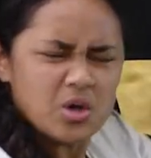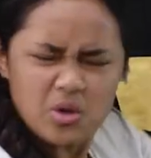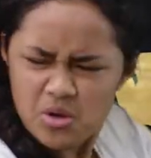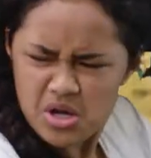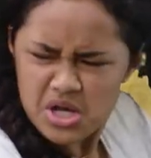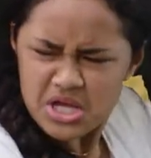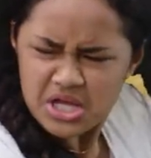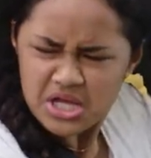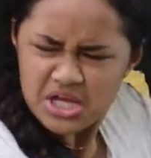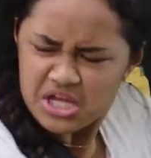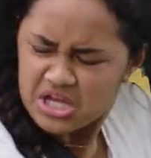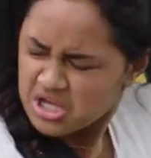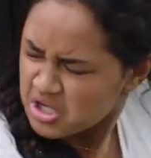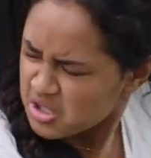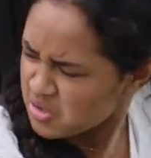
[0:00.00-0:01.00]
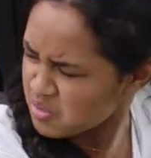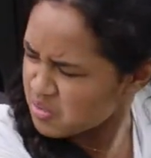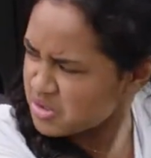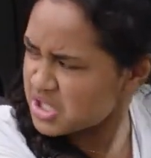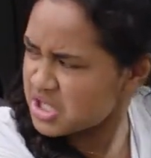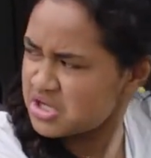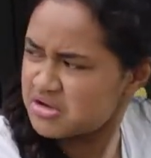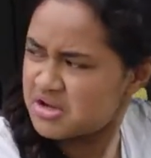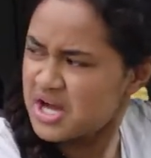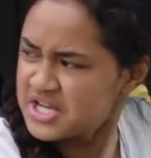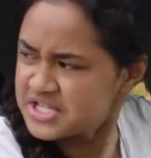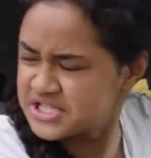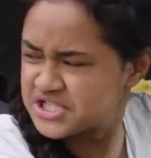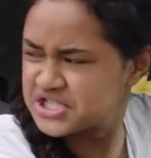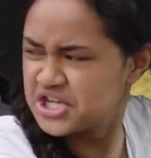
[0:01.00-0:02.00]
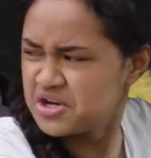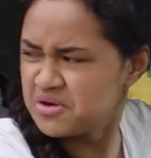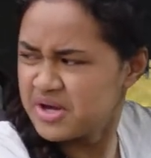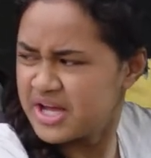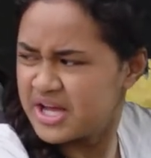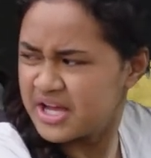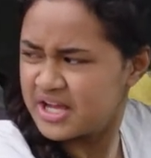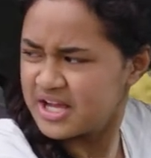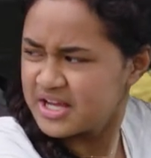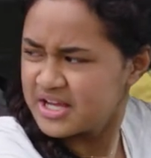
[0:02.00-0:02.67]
Oi, what are you guys doing?